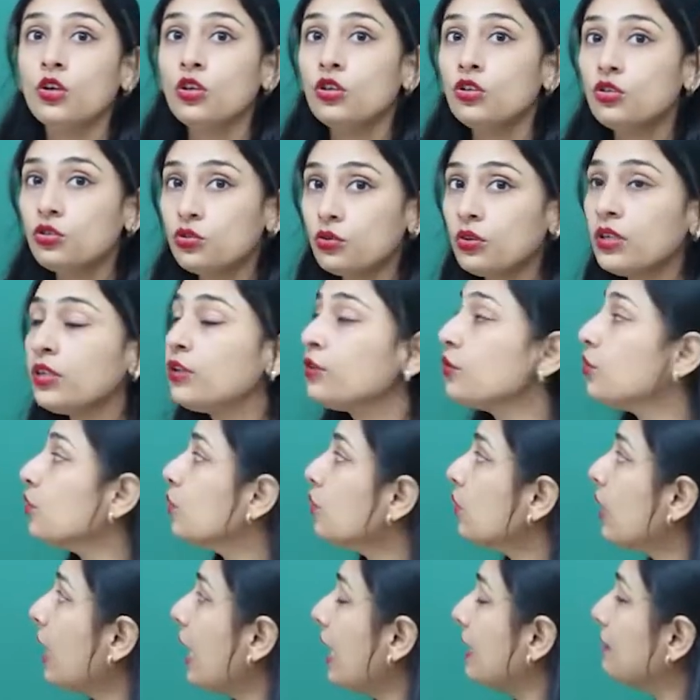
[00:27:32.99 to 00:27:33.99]
Student,
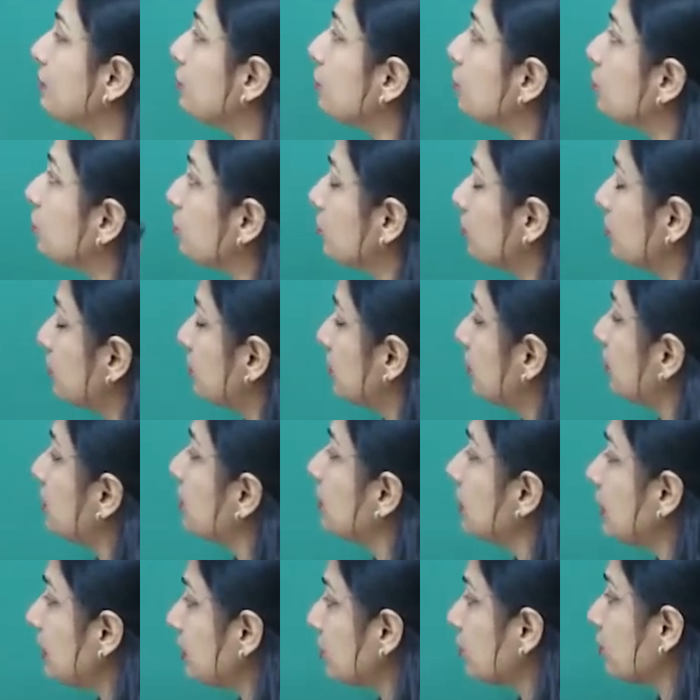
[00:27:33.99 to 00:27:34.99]
you have to do
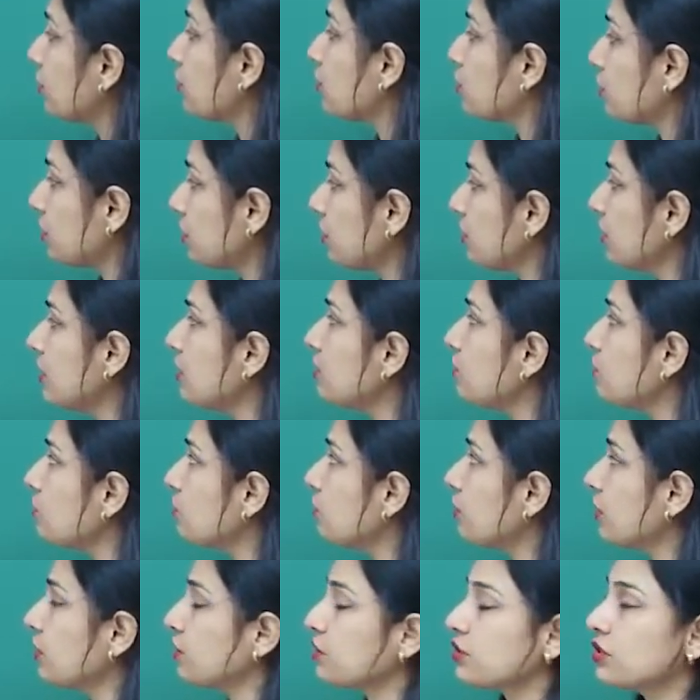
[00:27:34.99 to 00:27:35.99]
these questions, these
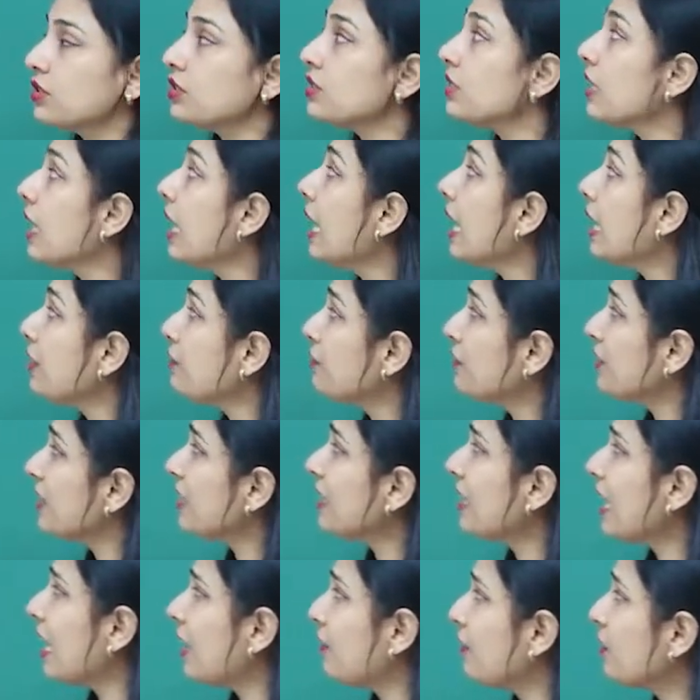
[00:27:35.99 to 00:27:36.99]
two questions, and we
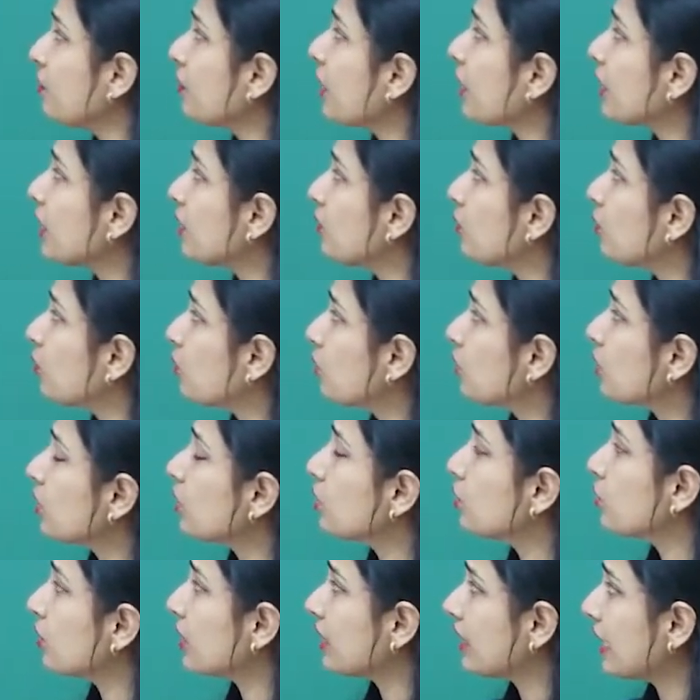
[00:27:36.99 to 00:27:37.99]
are having many more.
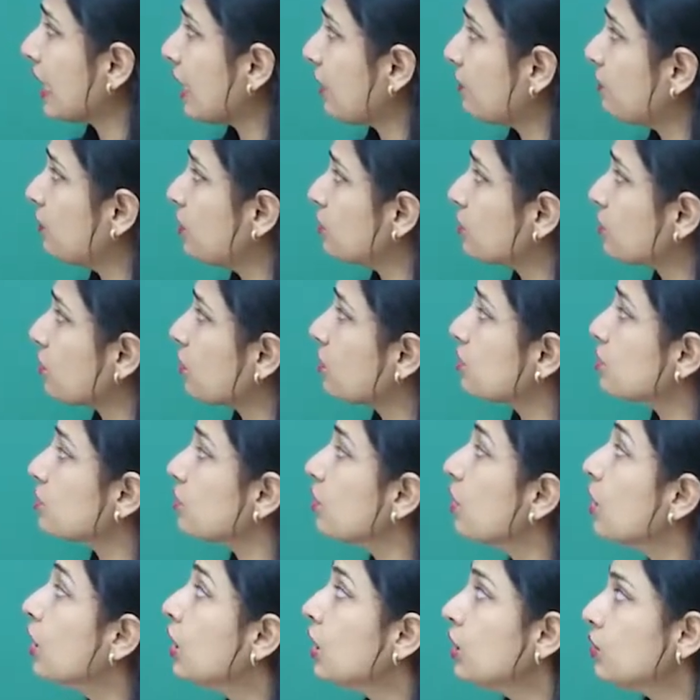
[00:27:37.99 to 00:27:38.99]
You can have this
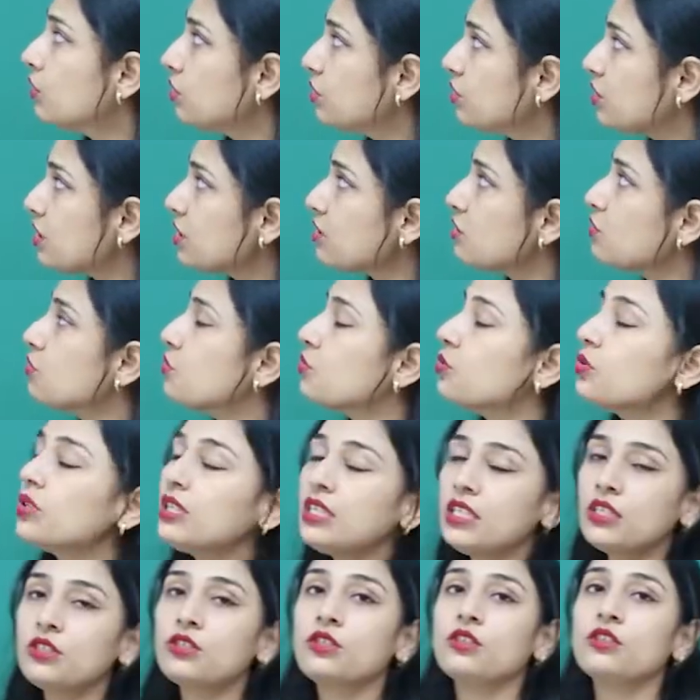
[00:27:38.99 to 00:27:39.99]
also. So just do
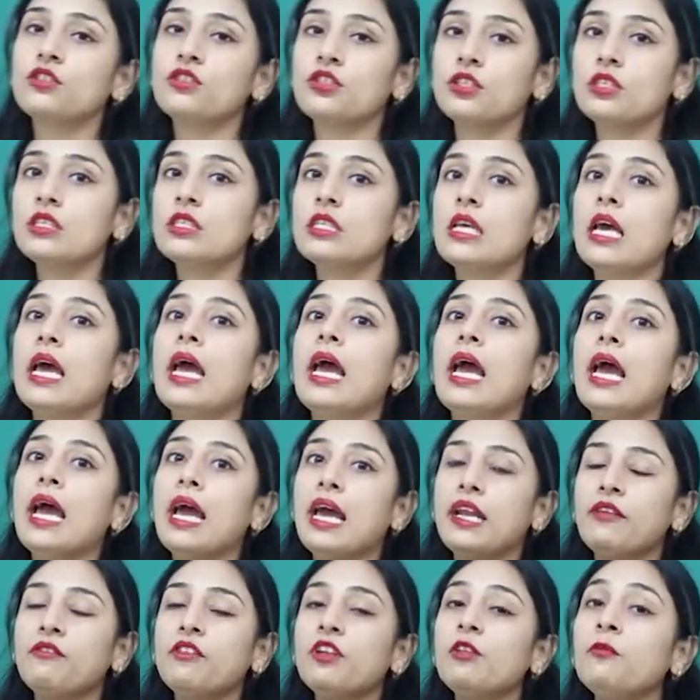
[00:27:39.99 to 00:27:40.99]
these questions,
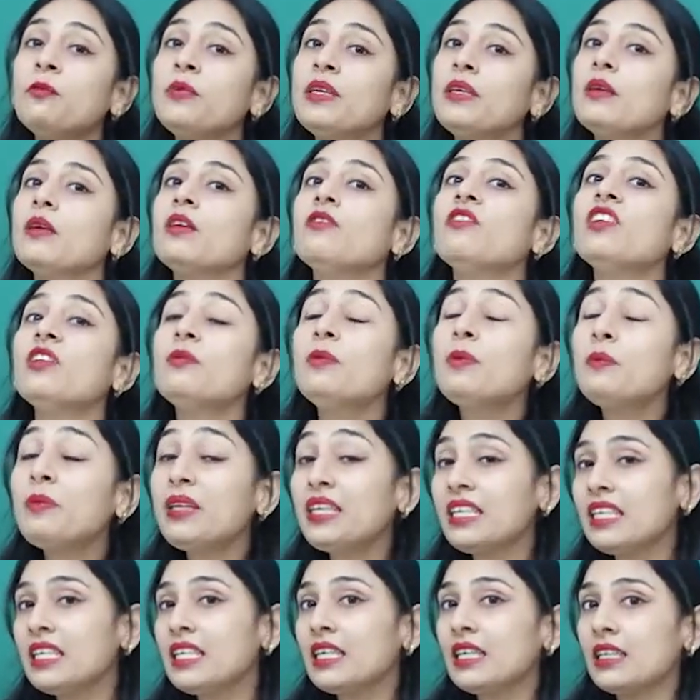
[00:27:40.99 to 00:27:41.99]
and we'll be
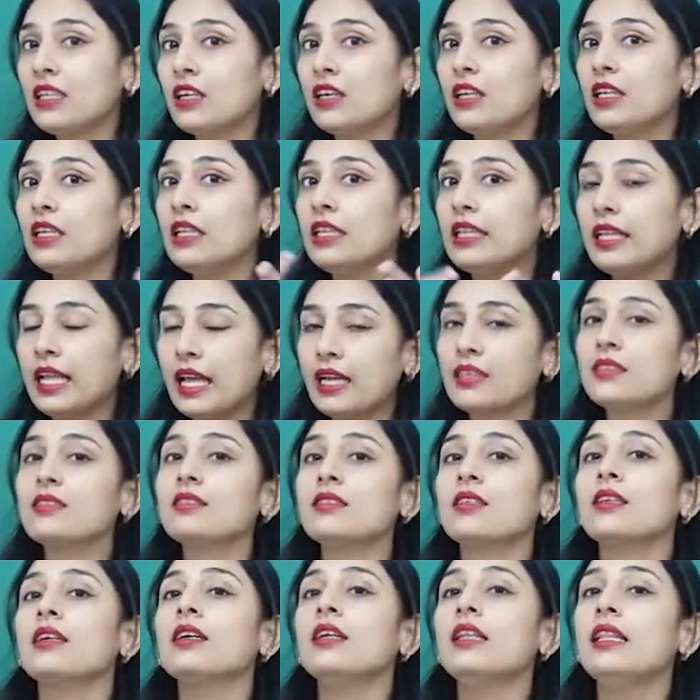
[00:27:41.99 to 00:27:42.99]
meeting in our
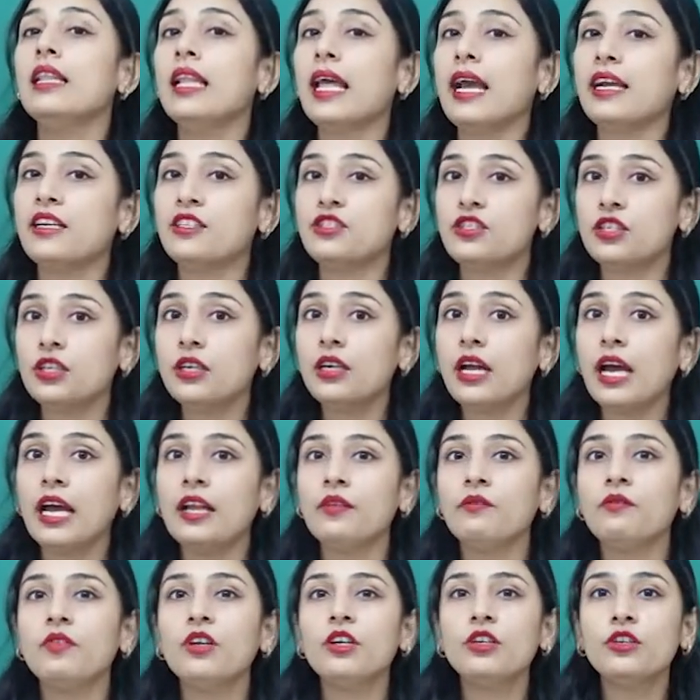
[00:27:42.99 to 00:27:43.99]
next lecture,
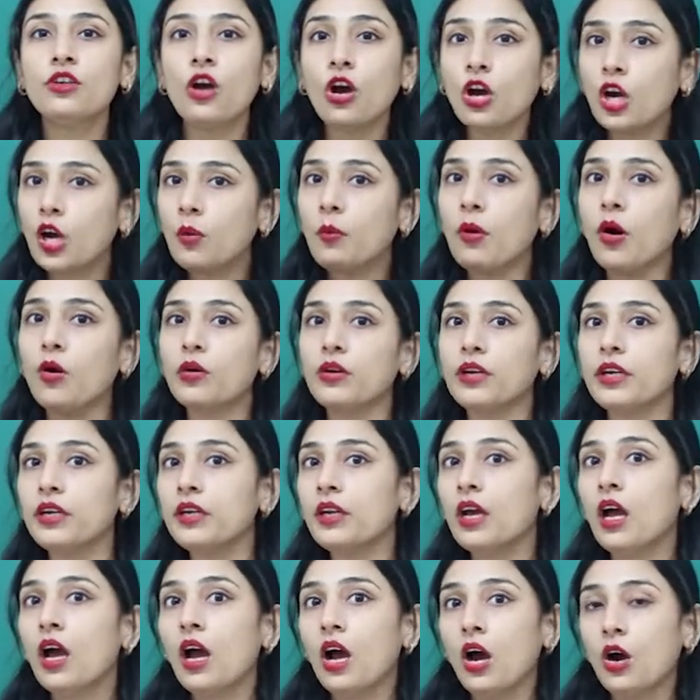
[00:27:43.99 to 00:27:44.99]
and we'll talk about it,
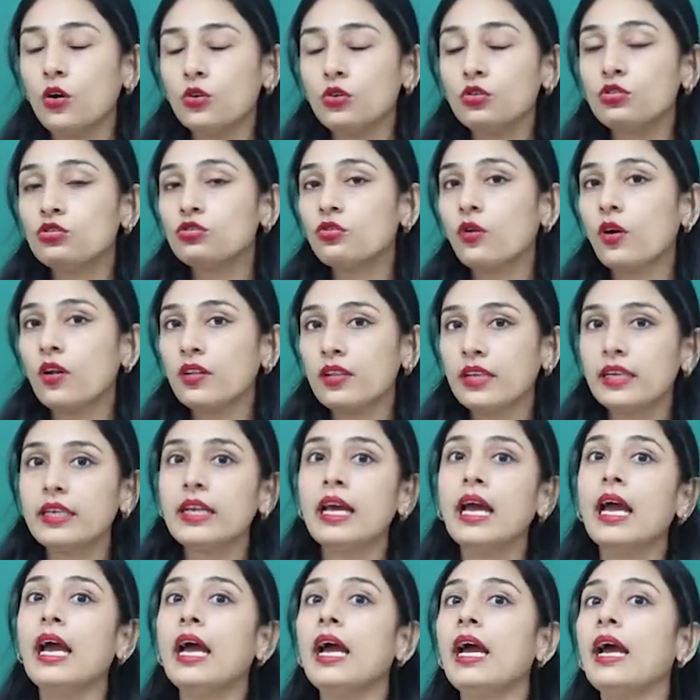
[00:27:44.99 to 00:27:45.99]
how to solve it,
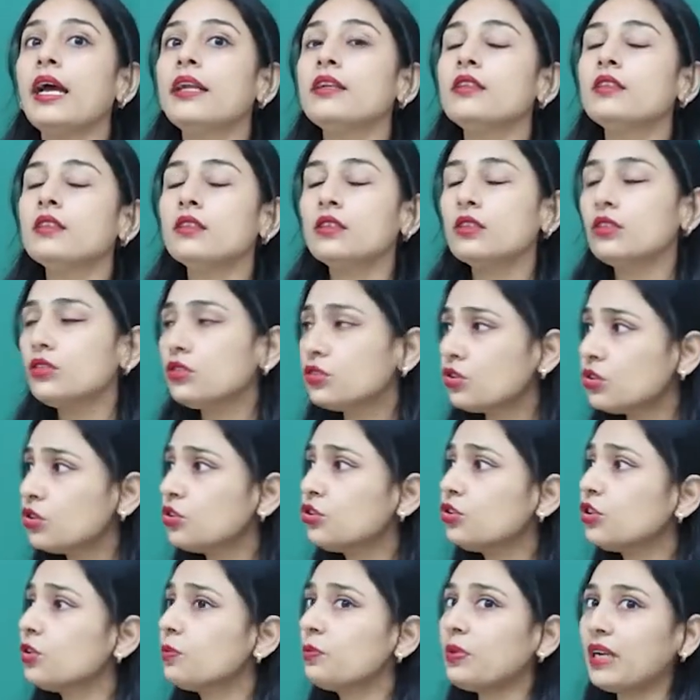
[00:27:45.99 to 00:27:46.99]
and you know,
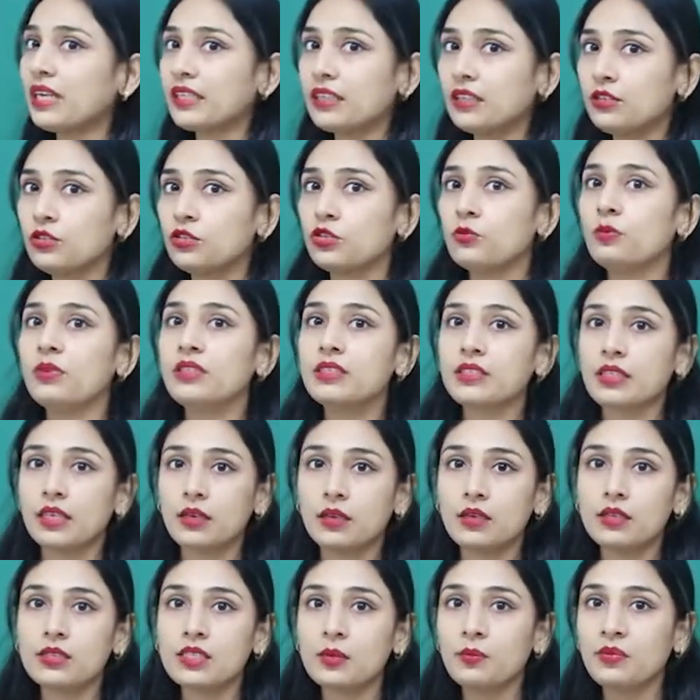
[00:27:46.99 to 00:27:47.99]
your practice should be
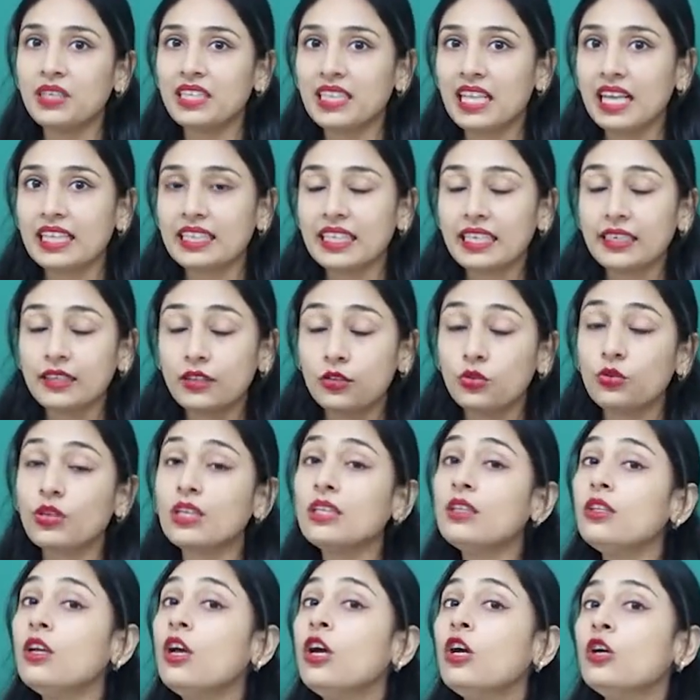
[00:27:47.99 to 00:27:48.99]
something like that. You
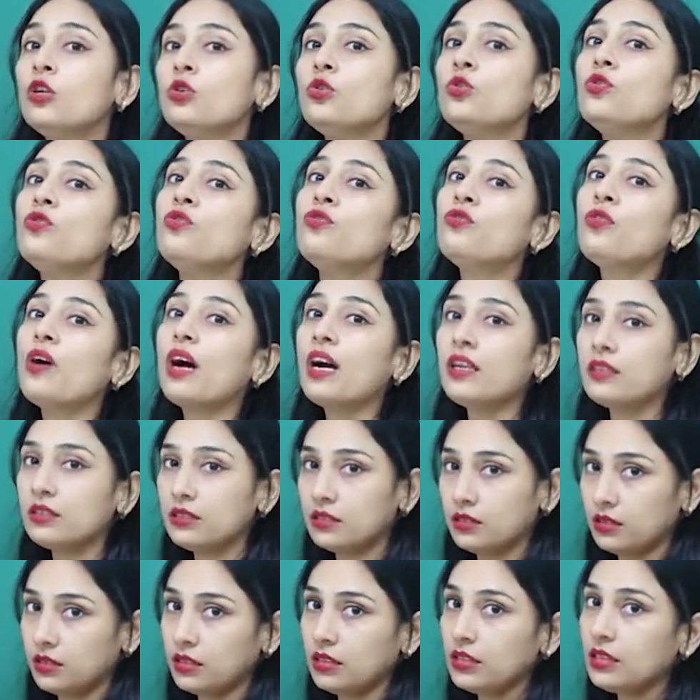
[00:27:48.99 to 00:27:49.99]
can do
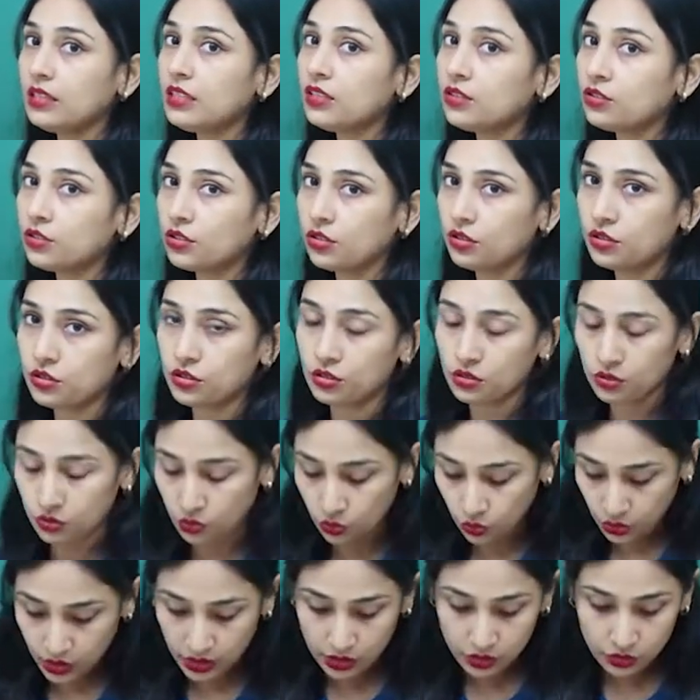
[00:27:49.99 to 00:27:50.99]
fast these questions.
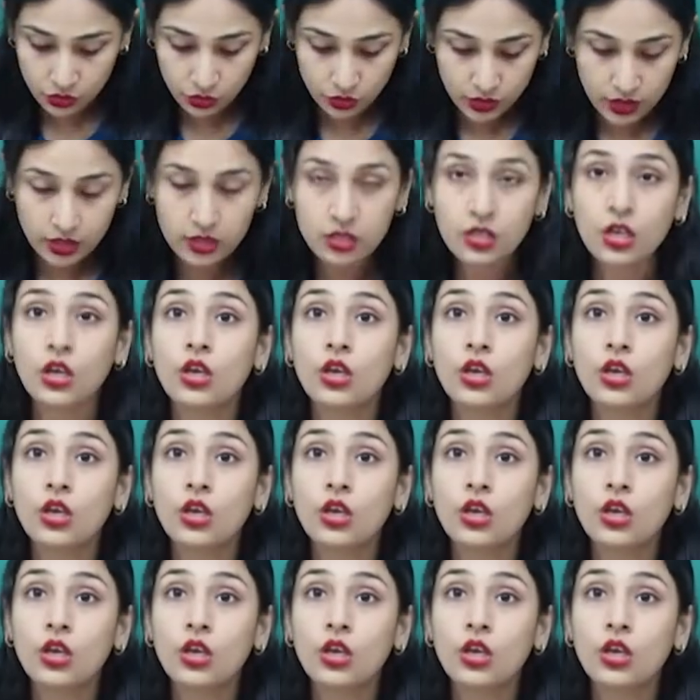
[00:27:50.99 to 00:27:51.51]
Okay, students.